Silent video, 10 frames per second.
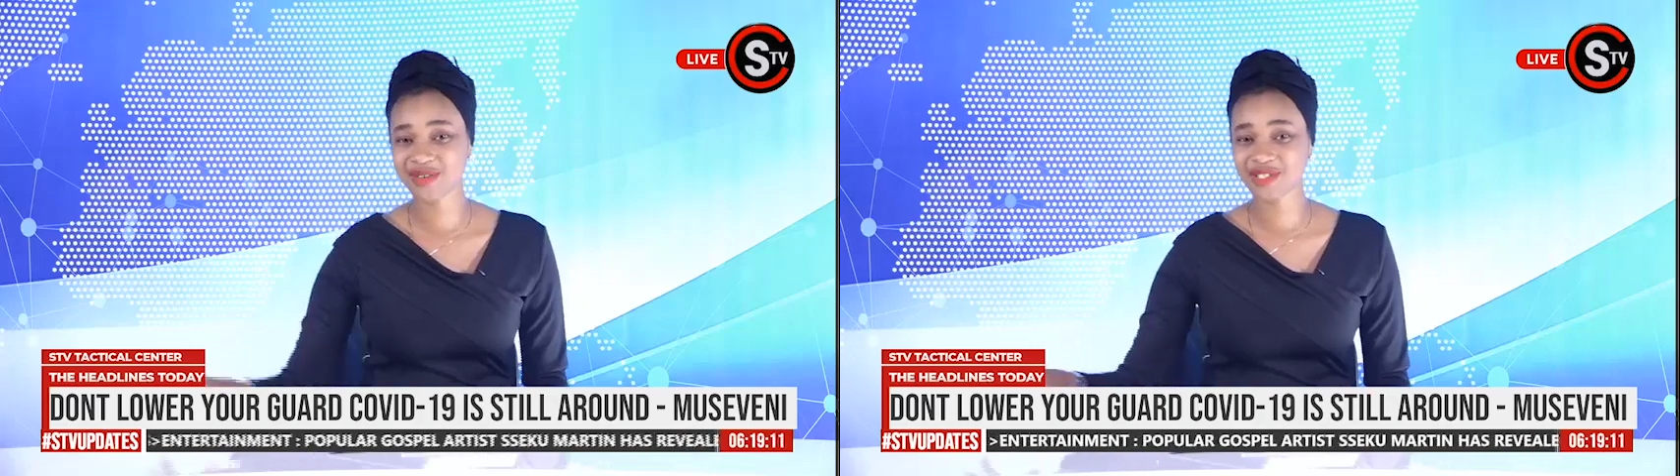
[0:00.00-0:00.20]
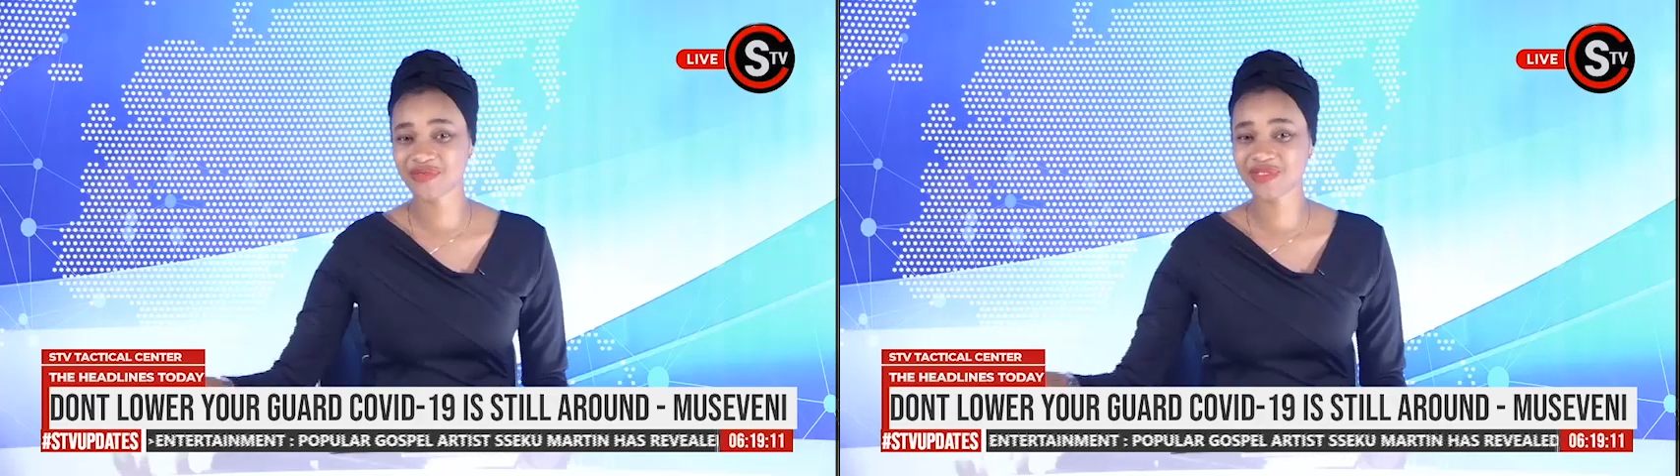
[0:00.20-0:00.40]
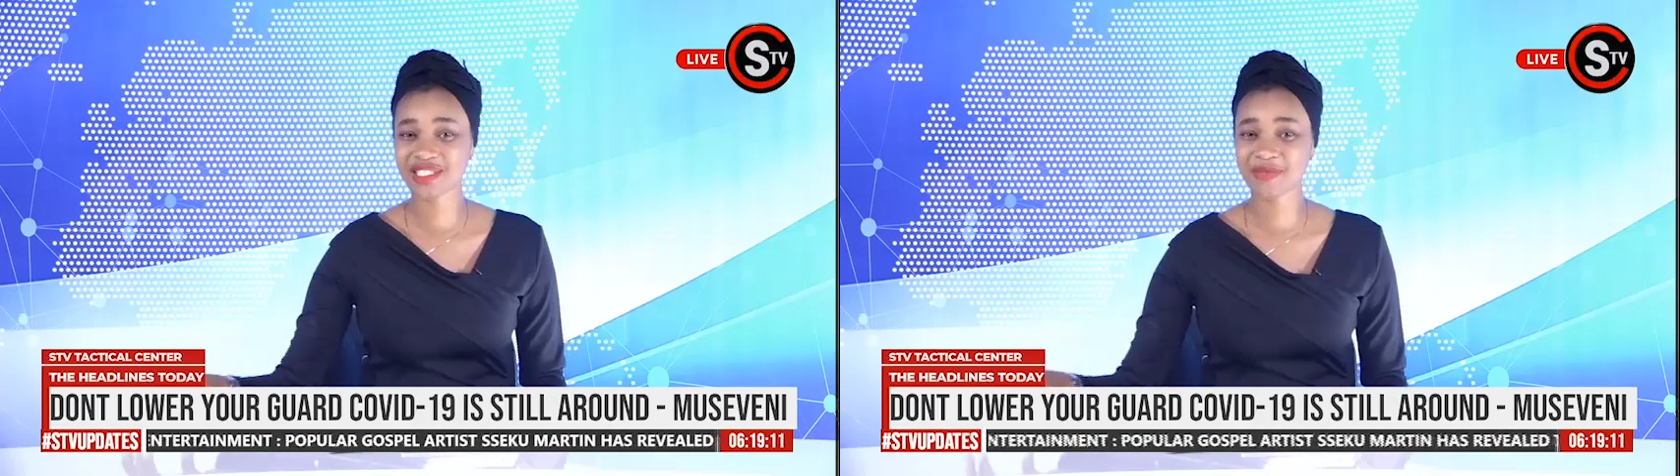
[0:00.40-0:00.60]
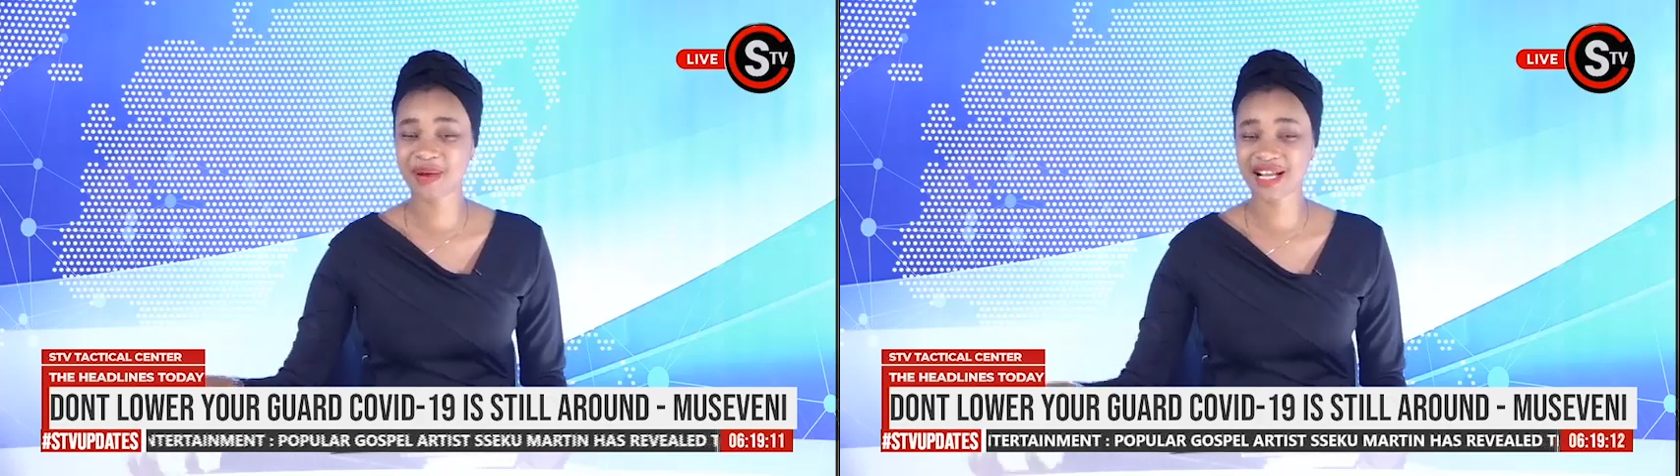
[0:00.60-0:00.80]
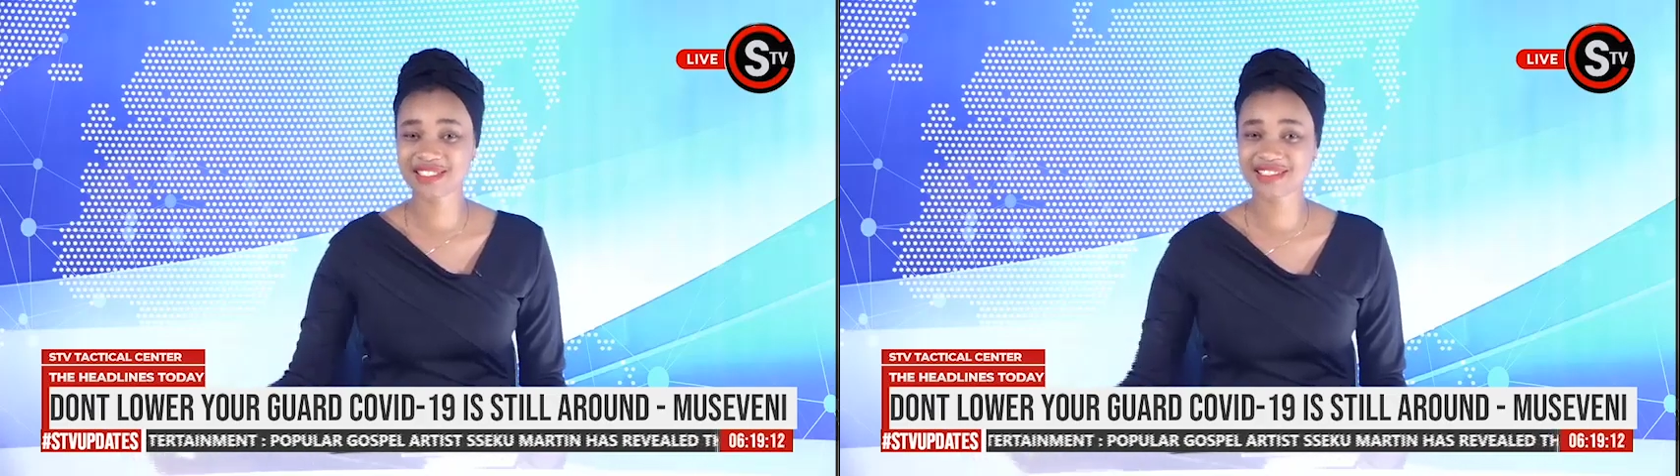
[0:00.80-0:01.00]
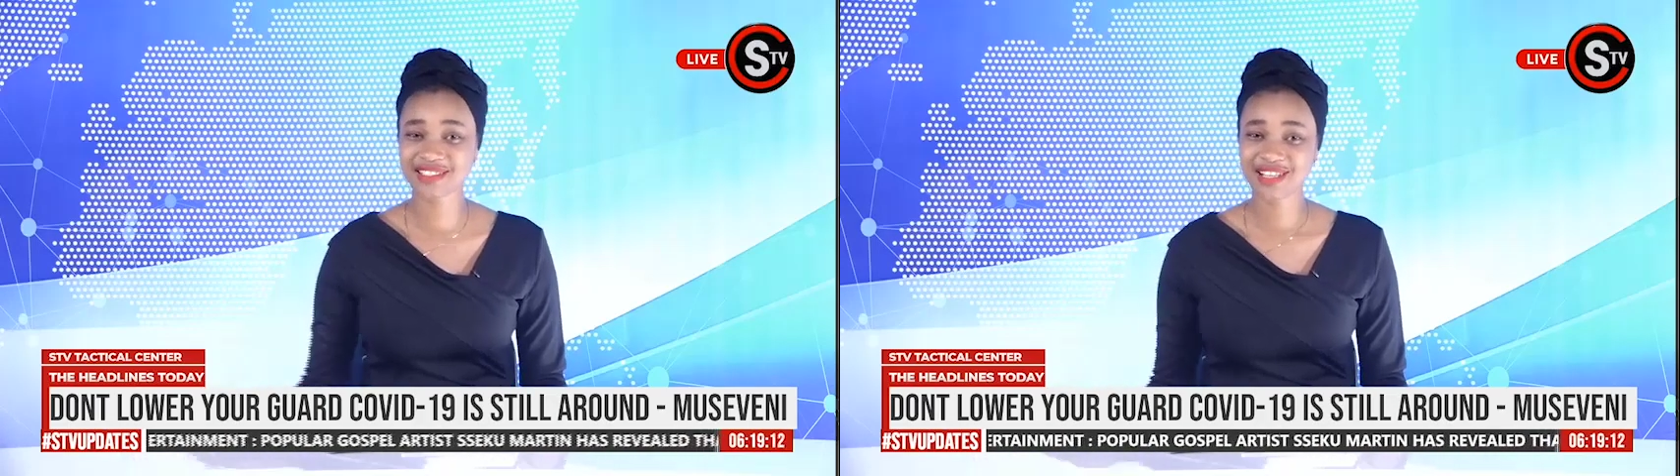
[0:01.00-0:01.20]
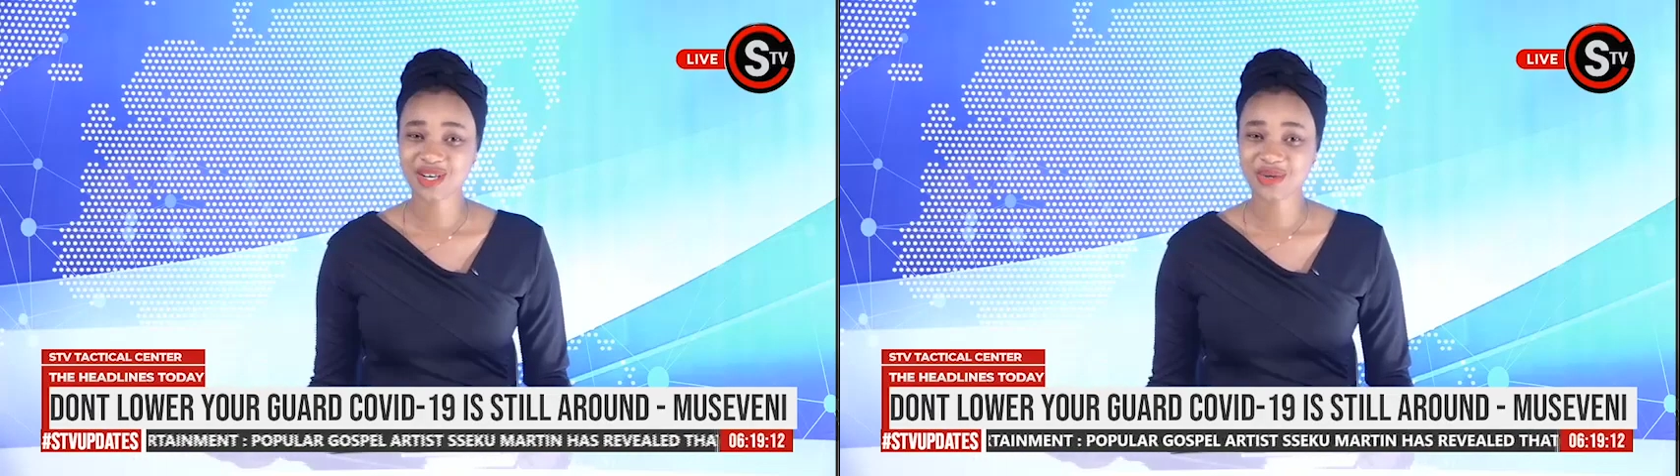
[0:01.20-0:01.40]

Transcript: What of this person